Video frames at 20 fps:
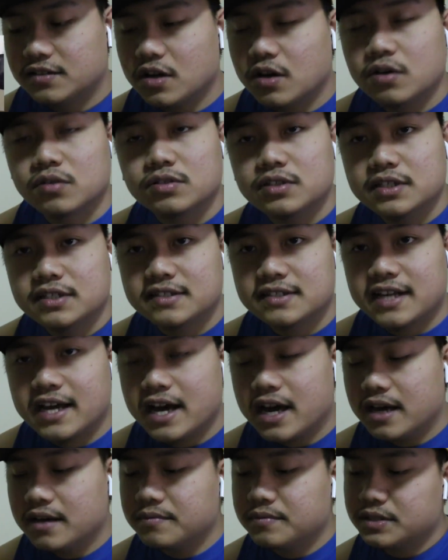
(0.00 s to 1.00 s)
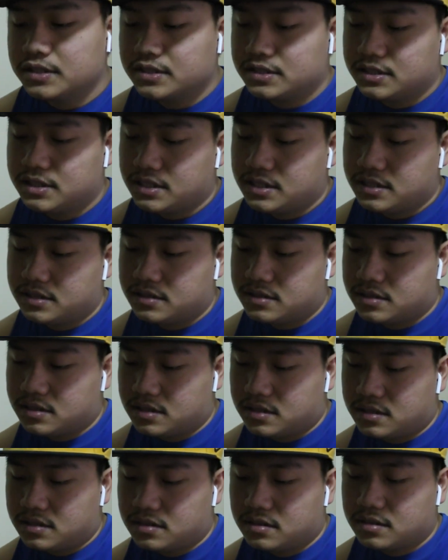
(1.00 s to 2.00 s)
So this guy was
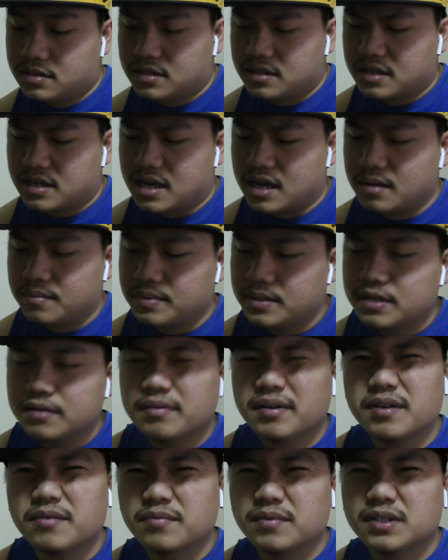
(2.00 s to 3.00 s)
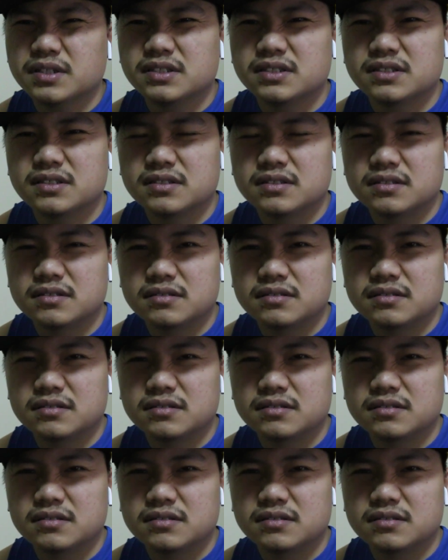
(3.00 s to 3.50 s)
that, I believe he was